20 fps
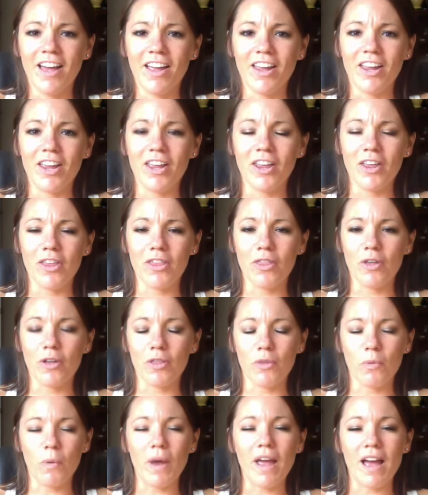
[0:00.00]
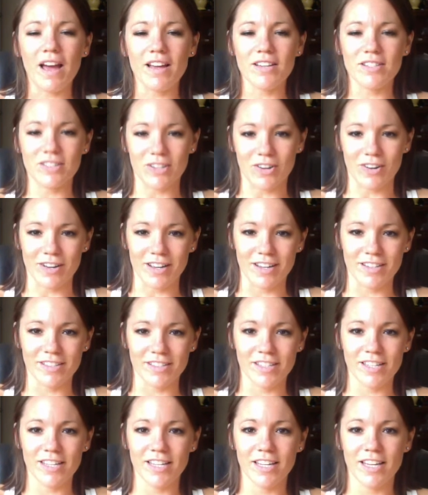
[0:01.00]
you know, the, the way I saw it,
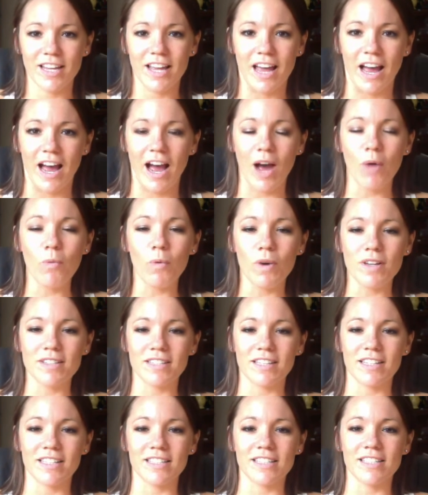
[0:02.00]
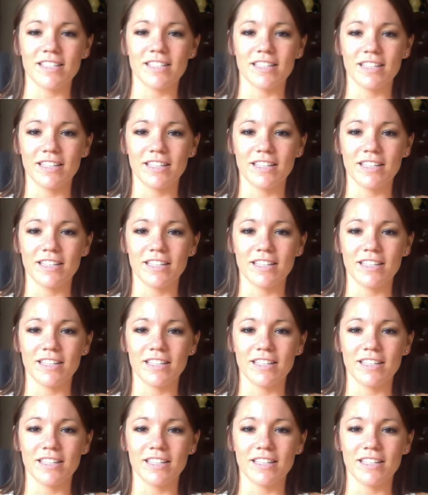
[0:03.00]
I wasn't,